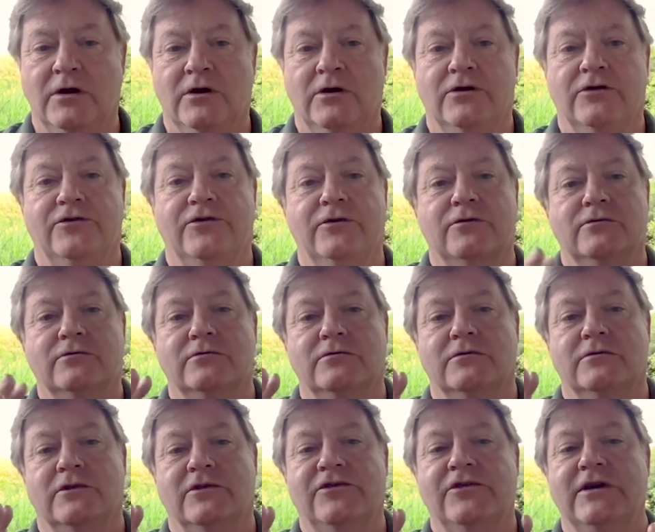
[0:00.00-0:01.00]
So
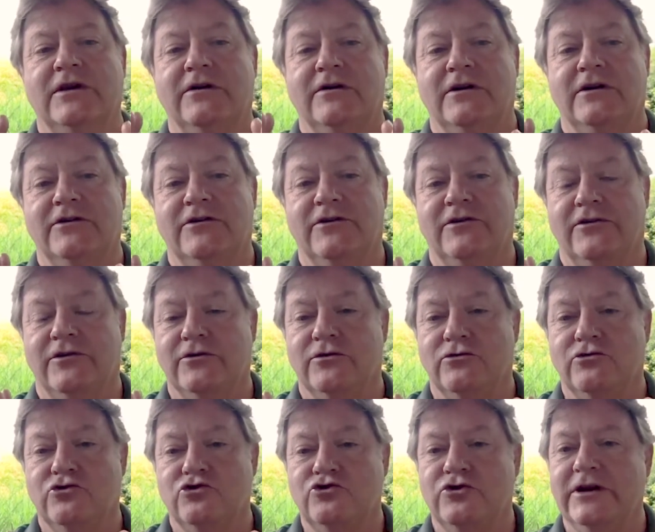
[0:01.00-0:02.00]
the secret is
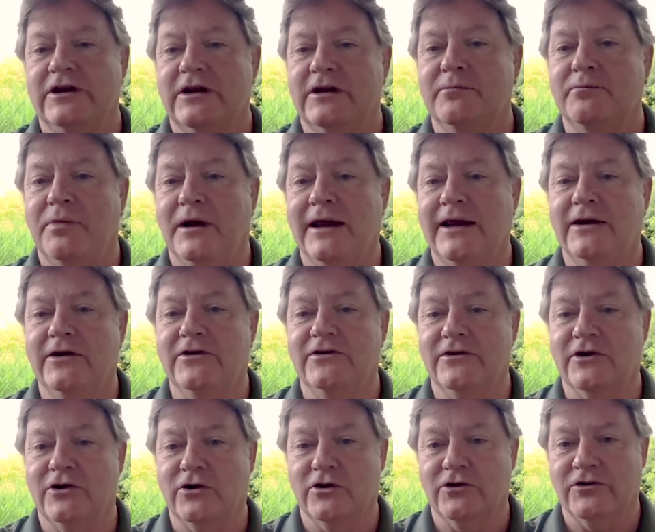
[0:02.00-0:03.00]
to treat complainers
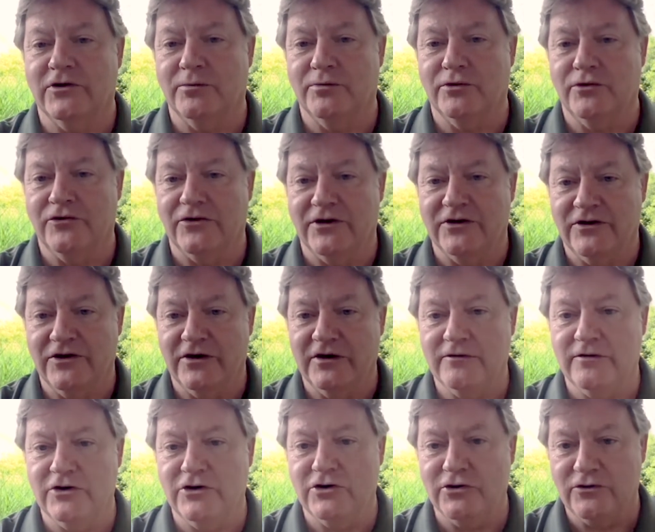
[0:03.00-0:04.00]
and gossipers and
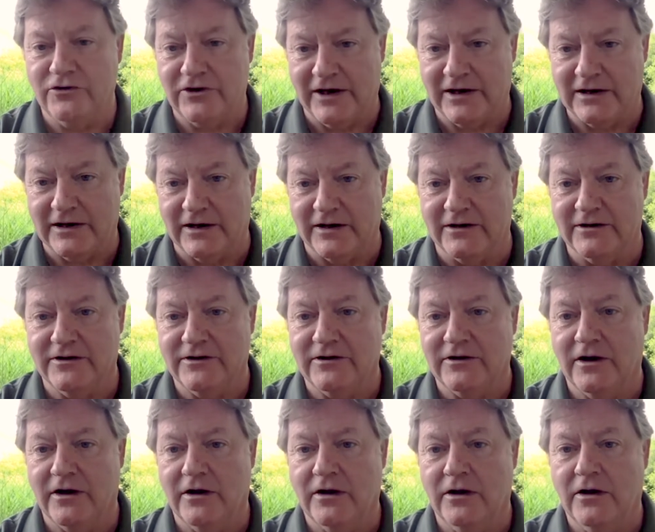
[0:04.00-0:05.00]
TV news headlines
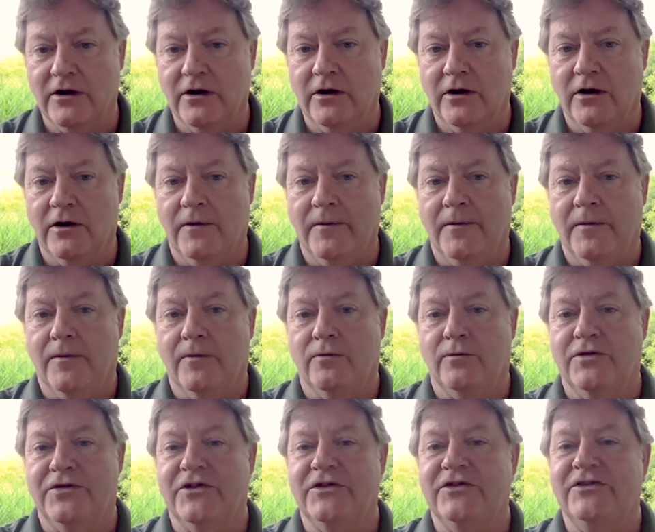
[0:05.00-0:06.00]

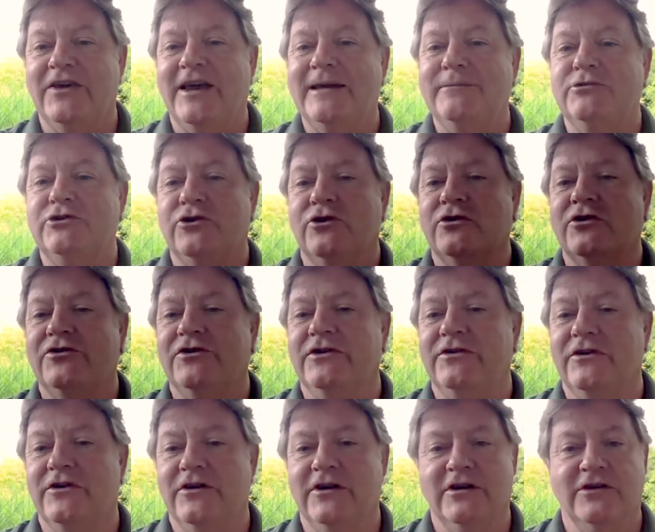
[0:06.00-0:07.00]
with the same
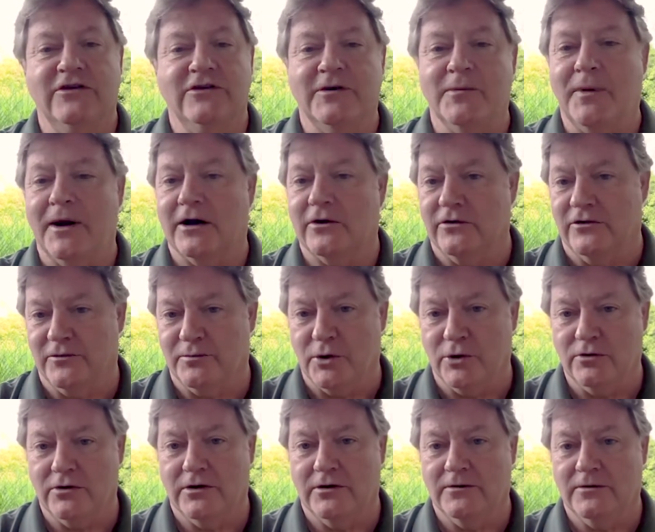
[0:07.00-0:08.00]
toxicity as tobacco
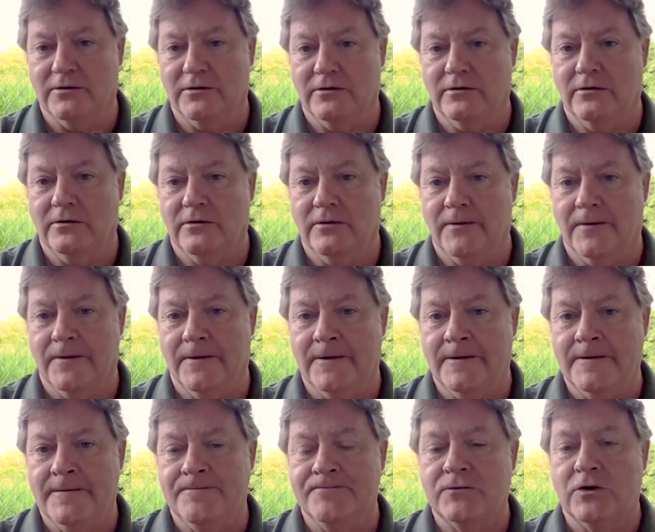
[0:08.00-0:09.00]
smoke.
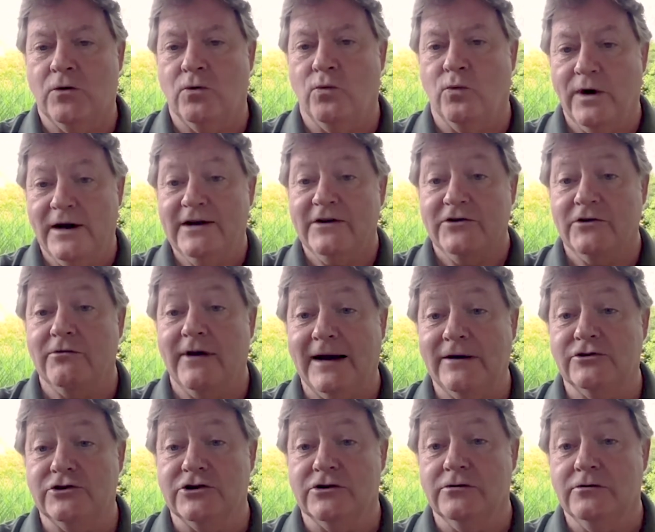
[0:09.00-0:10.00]
When it's
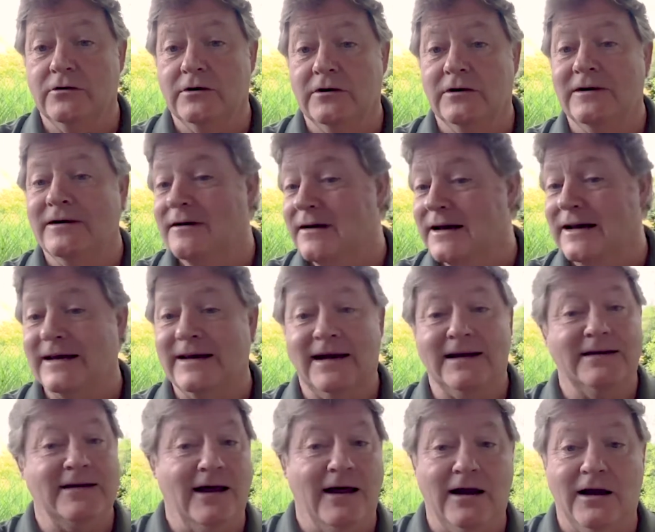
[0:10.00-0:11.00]
around you,
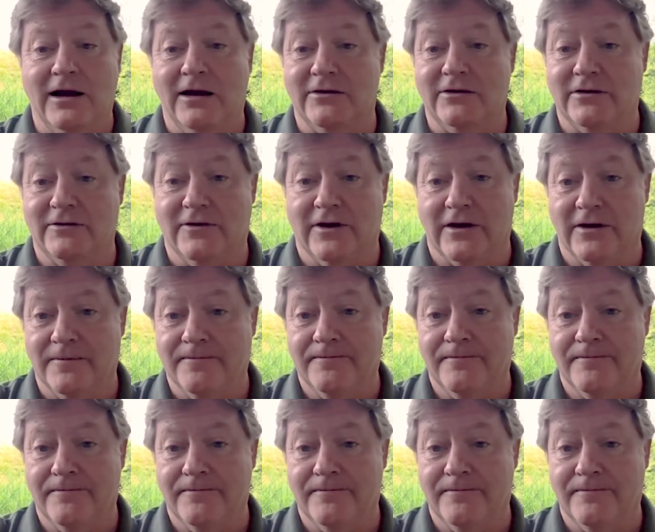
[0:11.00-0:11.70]
get the hell out of there.